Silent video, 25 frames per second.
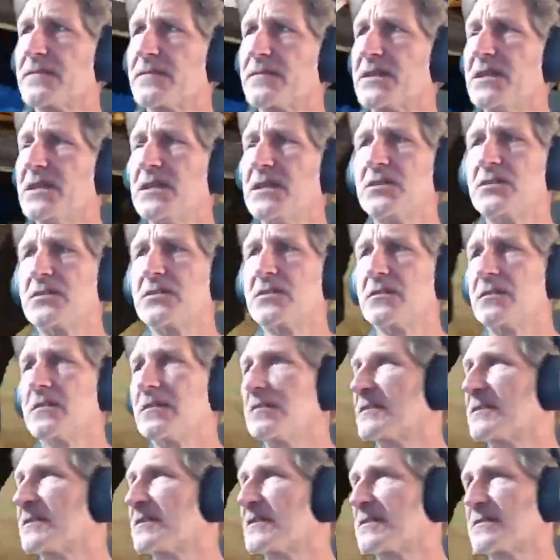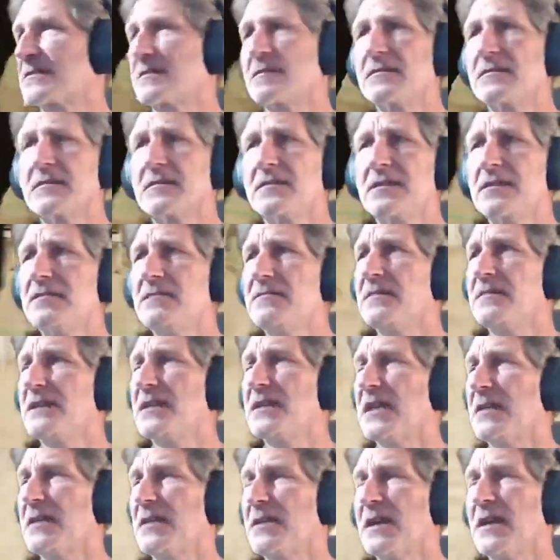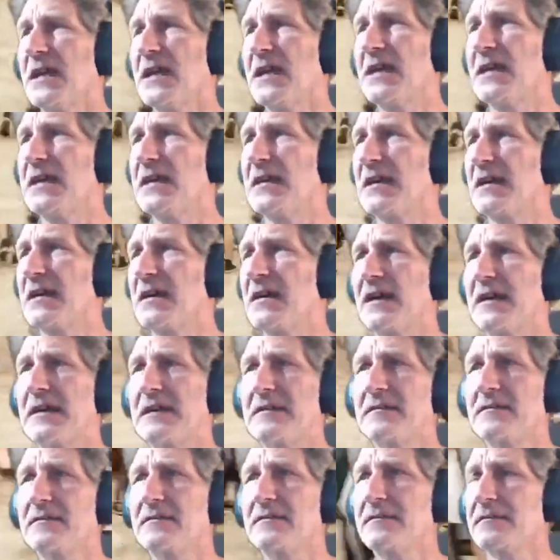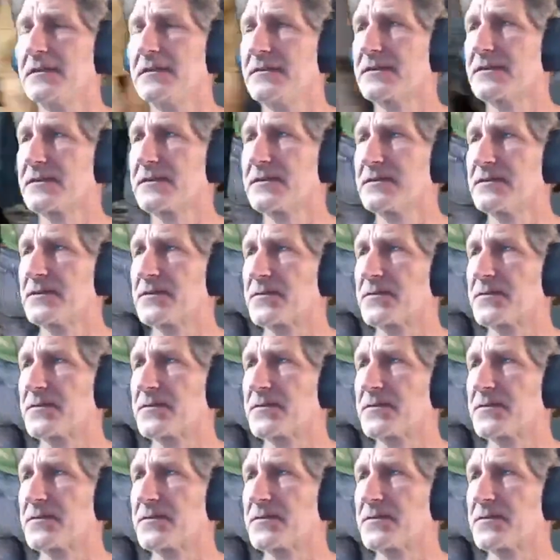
t-shirts, you name it, any kind. This is